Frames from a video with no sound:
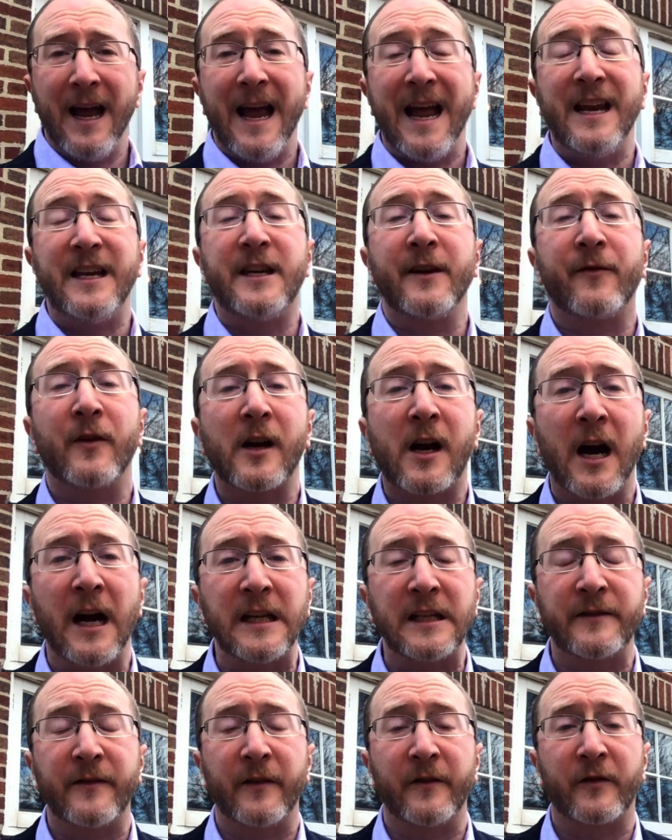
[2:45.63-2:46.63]
and different
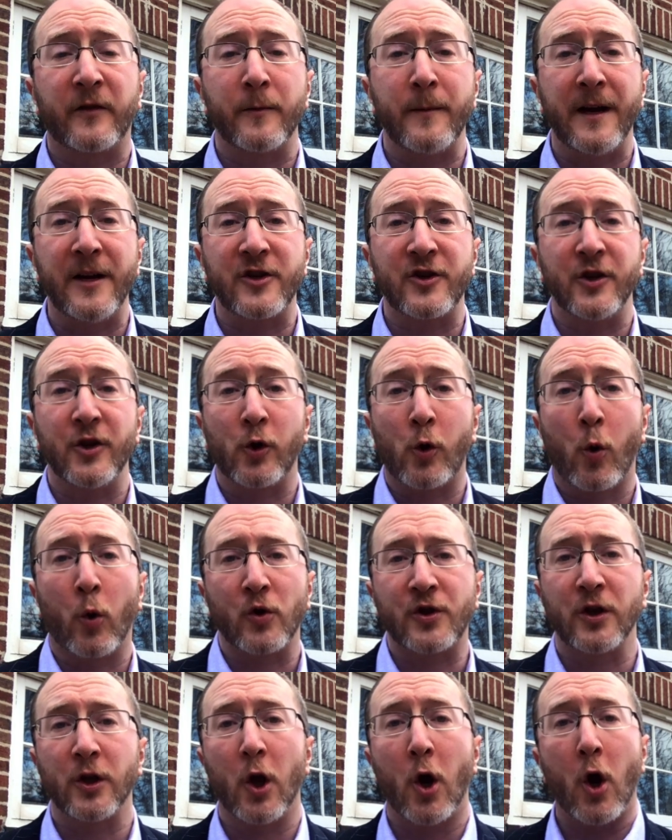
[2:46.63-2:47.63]
kinds of information
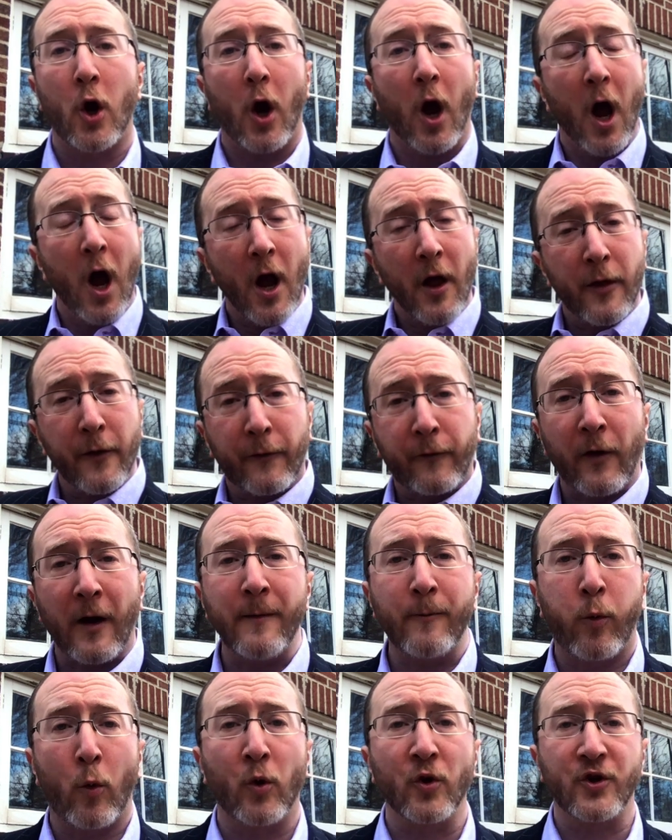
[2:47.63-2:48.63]
course along the
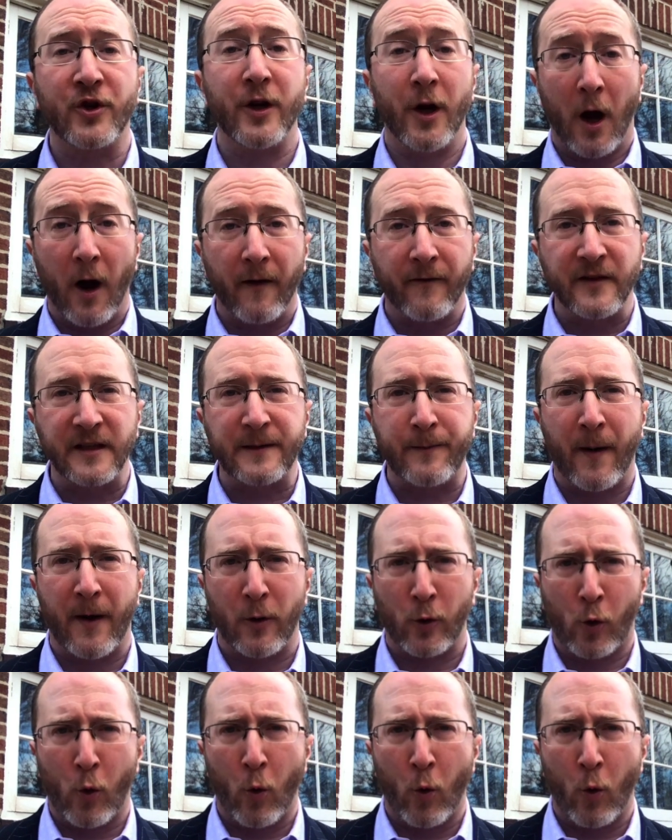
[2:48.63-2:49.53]
front portion of the spinal